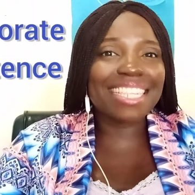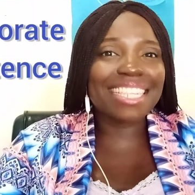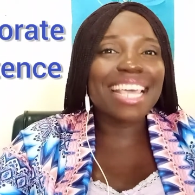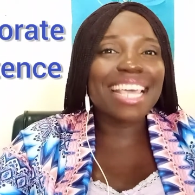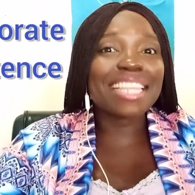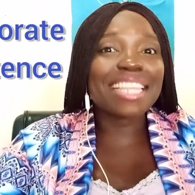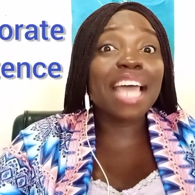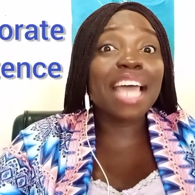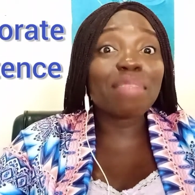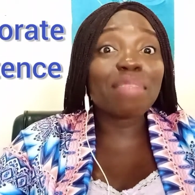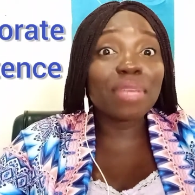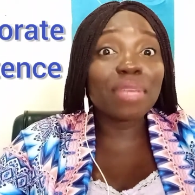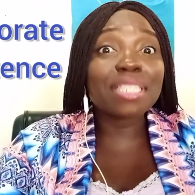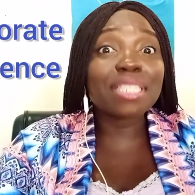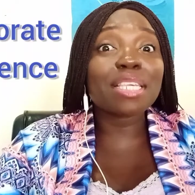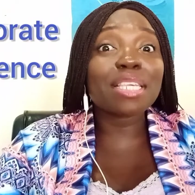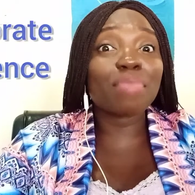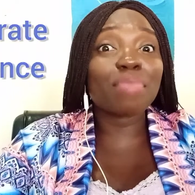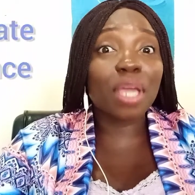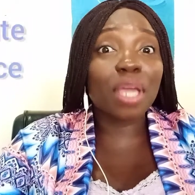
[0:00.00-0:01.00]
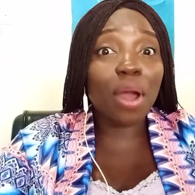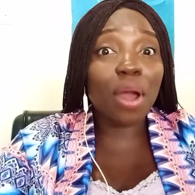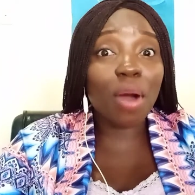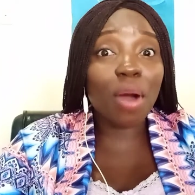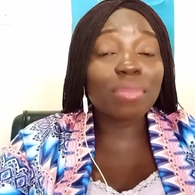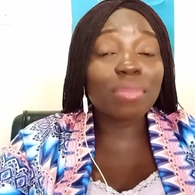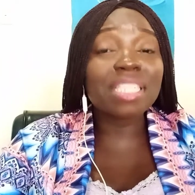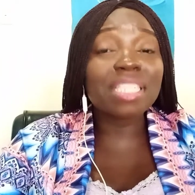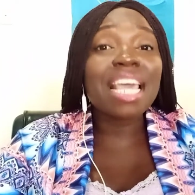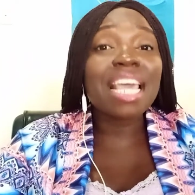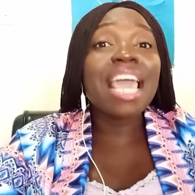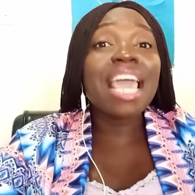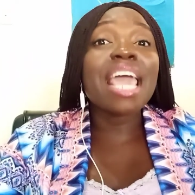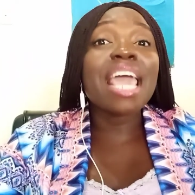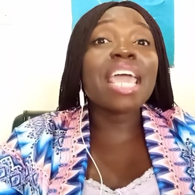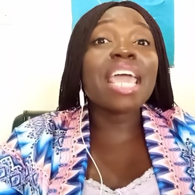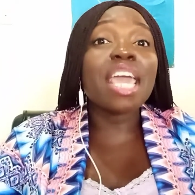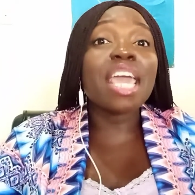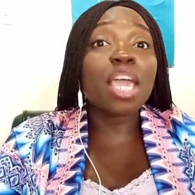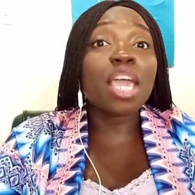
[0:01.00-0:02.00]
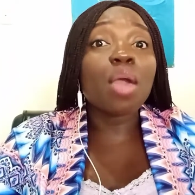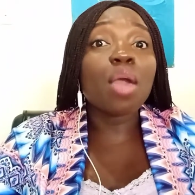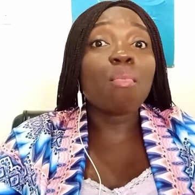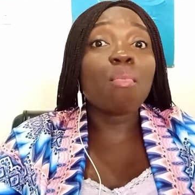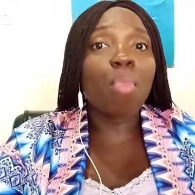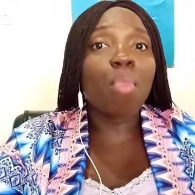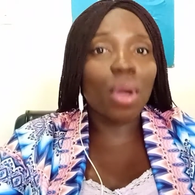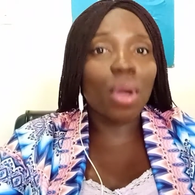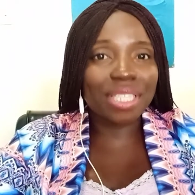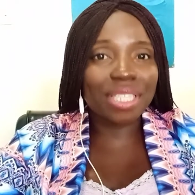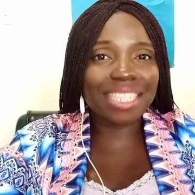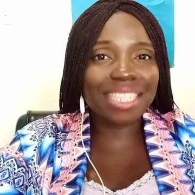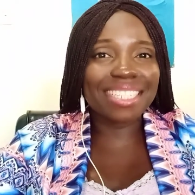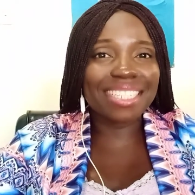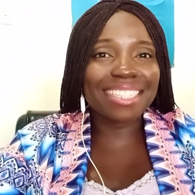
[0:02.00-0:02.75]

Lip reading: That means it becomes a person,